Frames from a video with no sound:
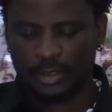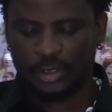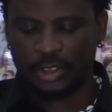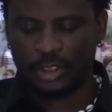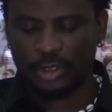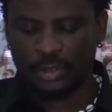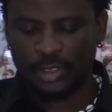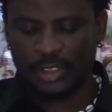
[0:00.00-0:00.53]

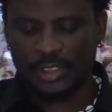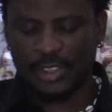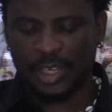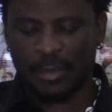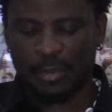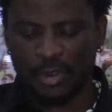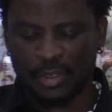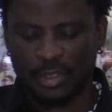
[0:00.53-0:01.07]
The unity
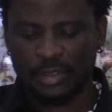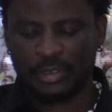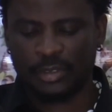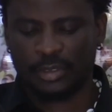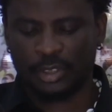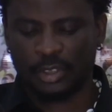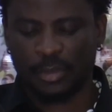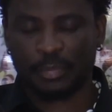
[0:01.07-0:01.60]
among
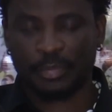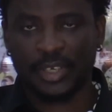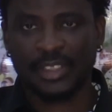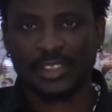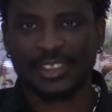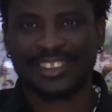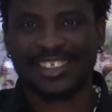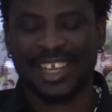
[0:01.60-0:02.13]
the
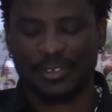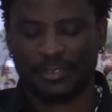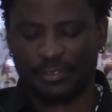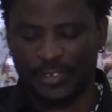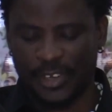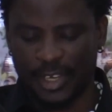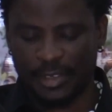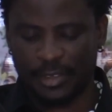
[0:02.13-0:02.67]
oppressed is their
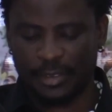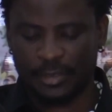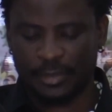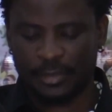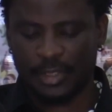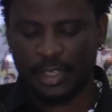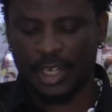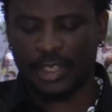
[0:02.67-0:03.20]
fear,
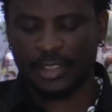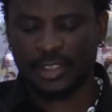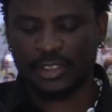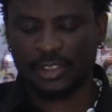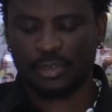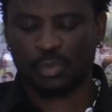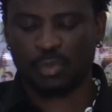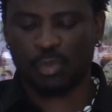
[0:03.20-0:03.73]
and this
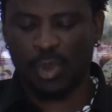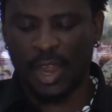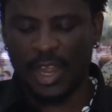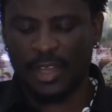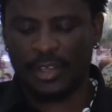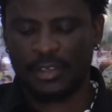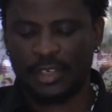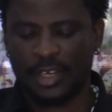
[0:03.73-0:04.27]
is
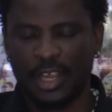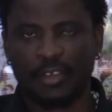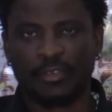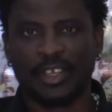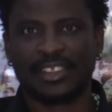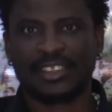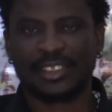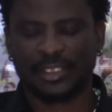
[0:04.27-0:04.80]
why they have
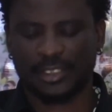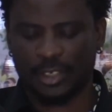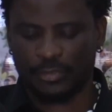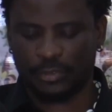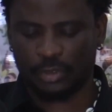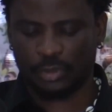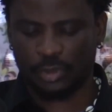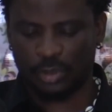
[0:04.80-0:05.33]
existed
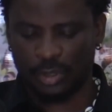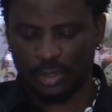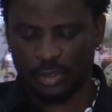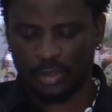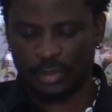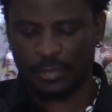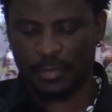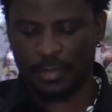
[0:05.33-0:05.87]
for so long.
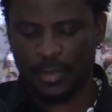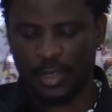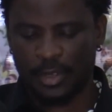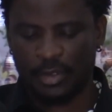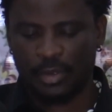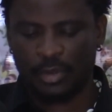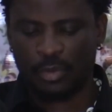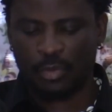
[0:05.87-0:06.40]

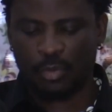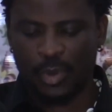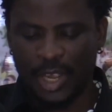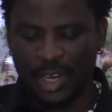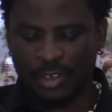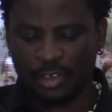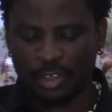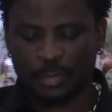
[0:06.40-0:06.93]
We
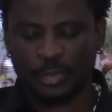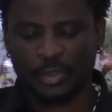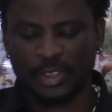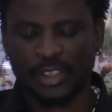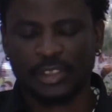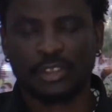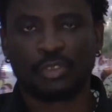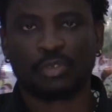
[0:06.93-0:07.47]
are not
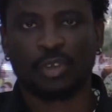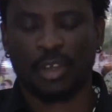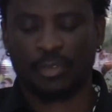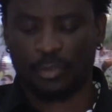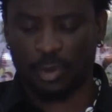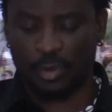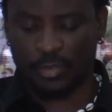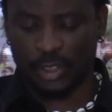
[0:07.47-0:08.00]
protesting to have
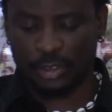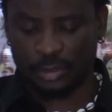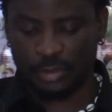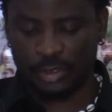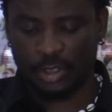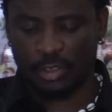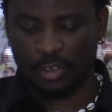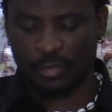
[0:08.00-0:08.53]
overthrown
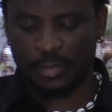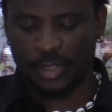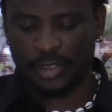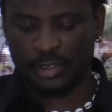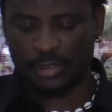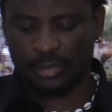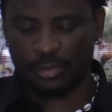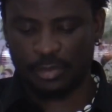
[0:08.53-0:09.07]
the government.